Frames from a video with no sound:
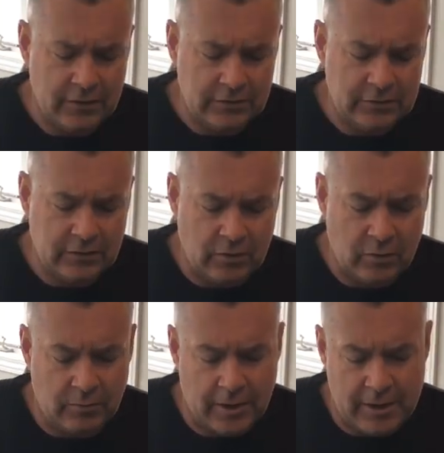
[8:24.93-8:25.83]

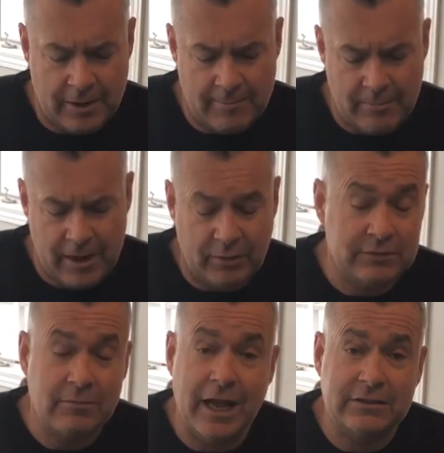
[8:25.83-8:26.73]
So
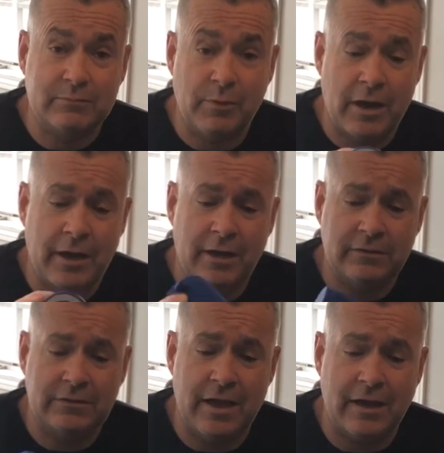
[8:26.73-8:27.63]
anyways, that's
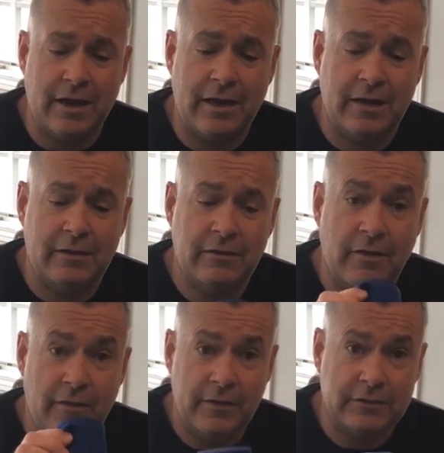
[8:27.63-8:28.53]
my take on
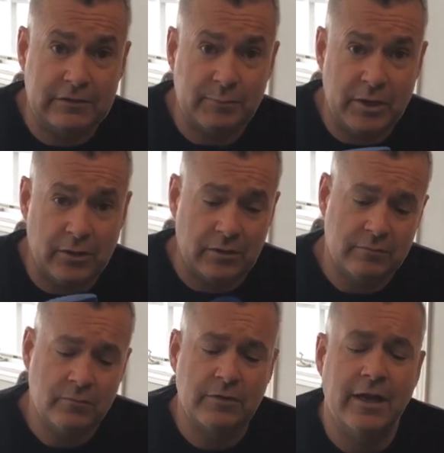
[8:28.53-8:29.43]
this speaker,
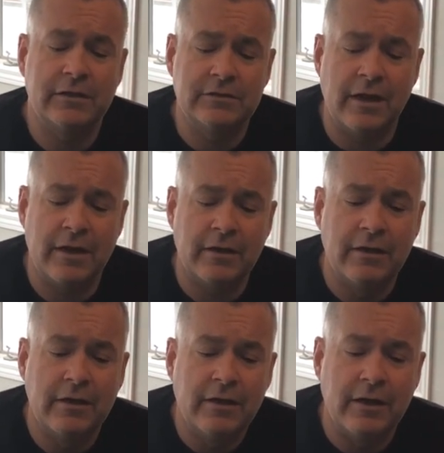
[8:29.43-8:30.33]
hands on
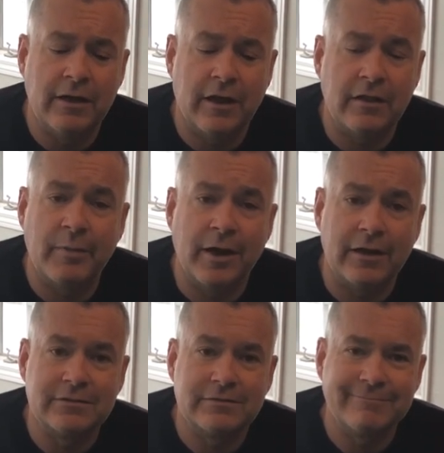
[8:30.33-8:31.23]
and out of the
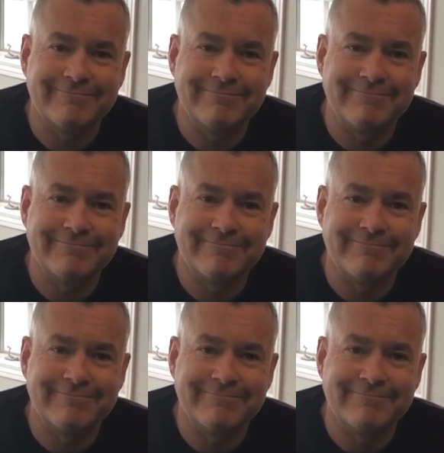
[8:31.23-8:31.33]
box.